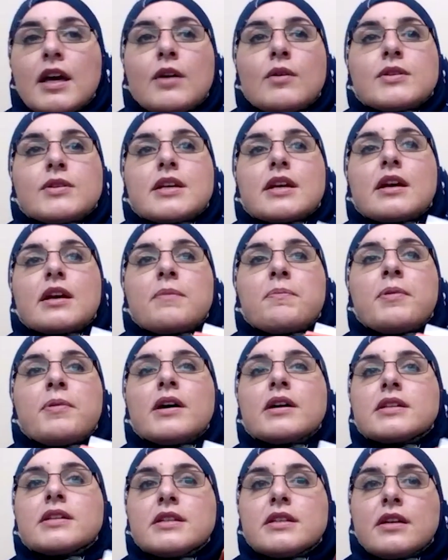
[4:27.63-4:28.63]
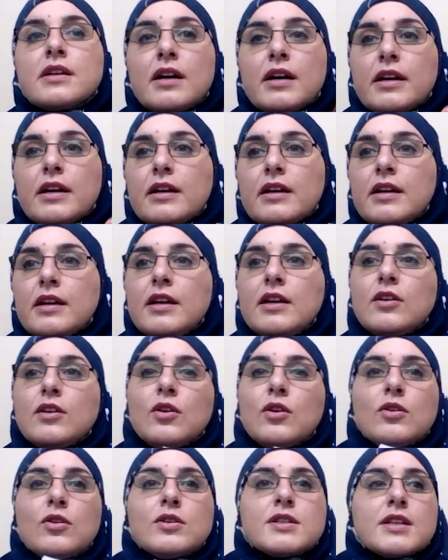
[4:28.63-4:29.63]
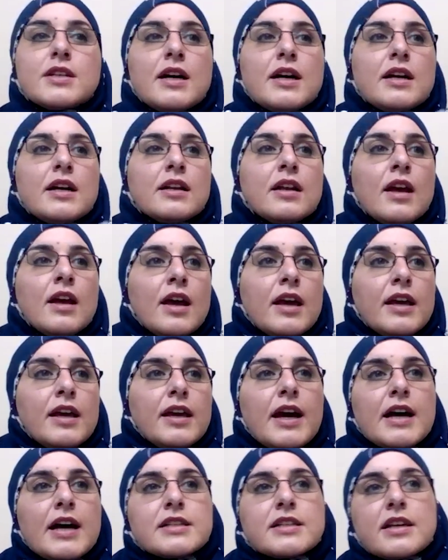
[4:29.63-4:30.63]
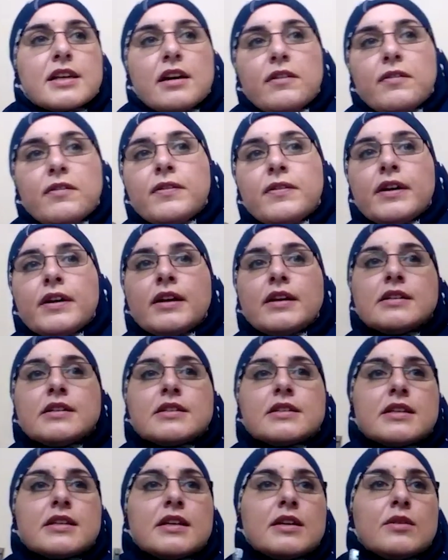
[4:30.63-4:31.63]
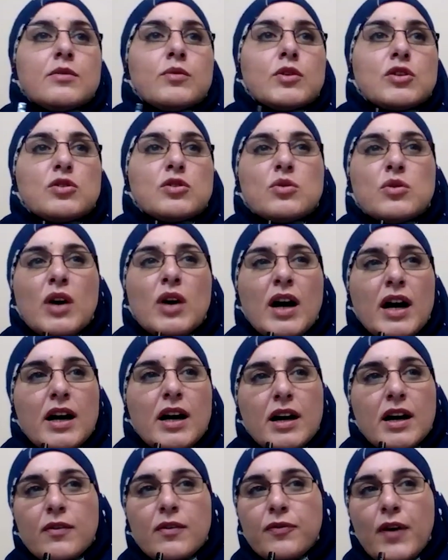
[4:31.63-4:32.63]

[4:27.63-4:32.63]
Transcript: he was like a party guy he goes and he has girlfriends he would do uh,